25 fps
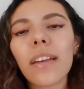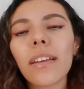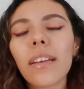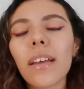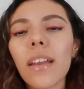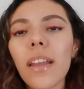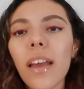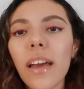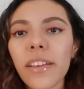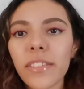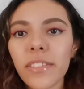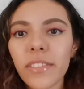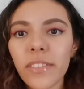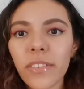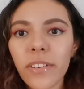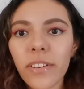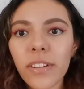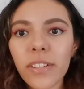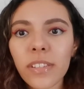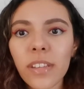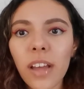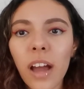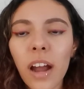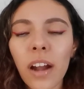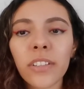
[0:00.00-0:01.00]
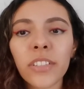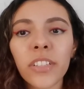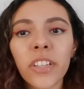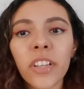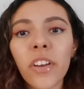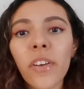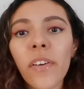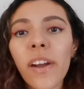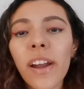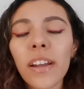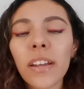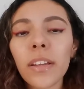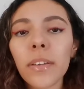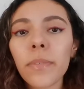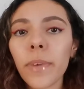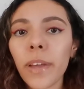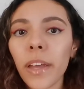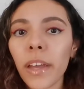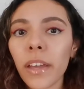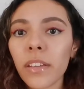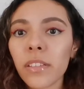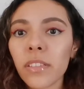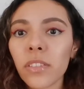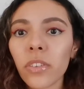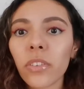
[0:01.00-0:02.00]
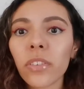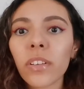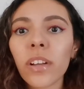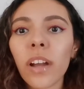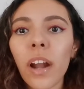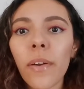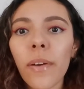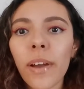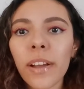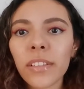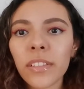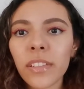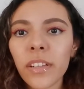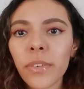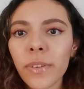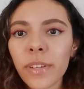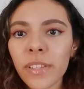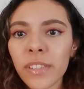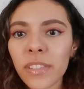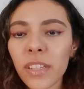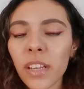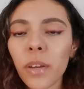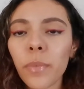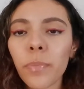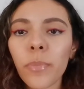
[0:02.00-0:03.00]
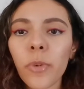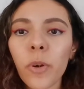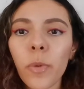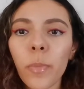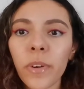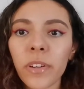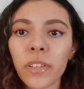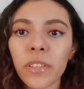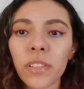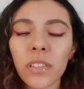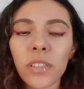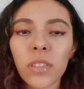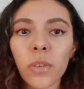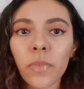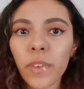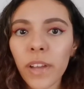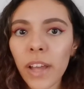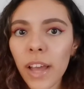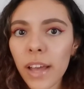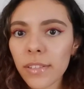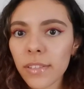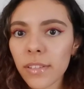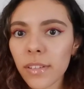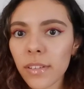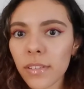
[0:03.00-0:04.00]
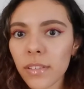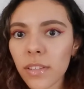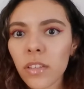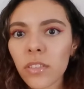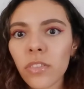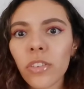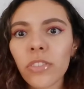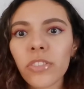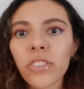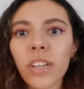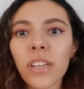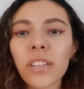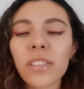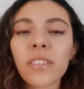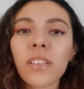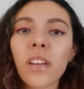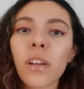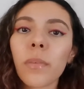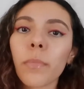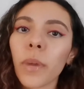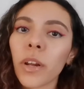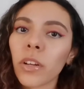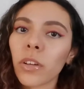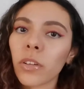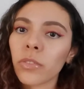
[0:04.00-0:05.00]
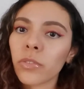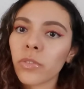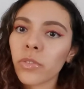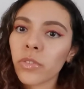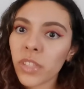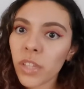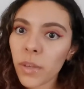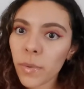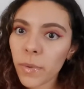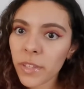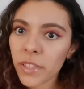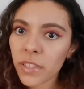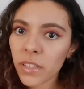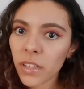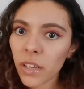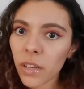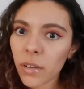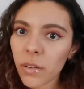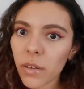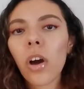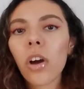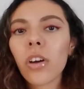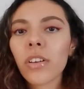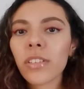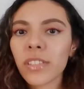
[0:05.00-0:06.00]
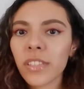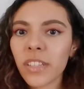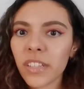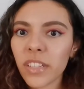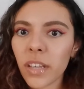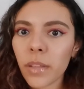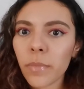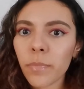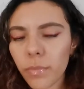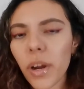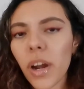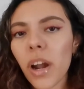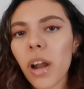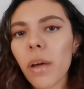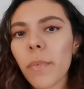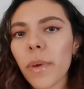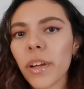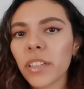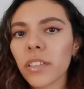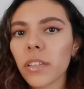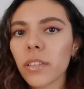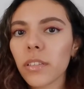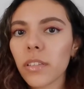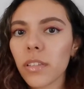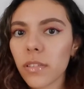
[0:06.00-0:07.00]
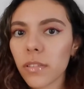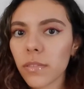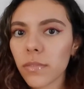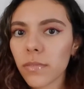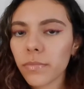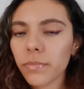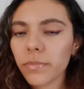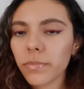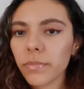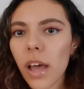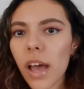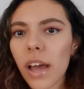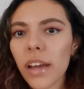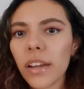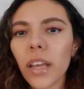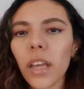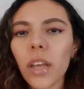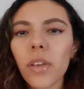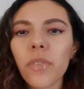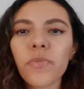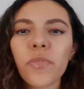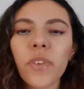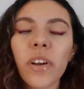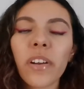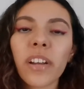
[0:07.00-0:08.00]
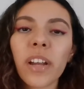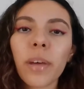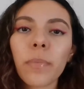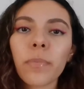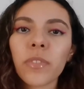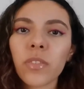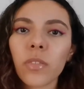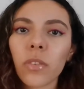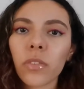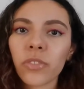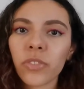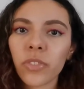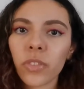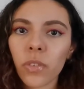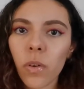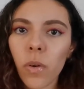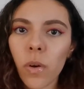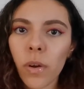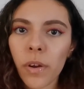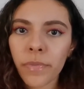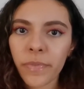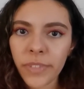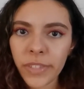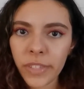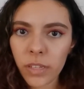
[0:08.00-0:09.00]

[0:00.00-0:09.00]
Analyzers are generally based on characteristic properties of gases such as thermal conductivity, oxygen paramagnetism, and infrared absorption coefficient.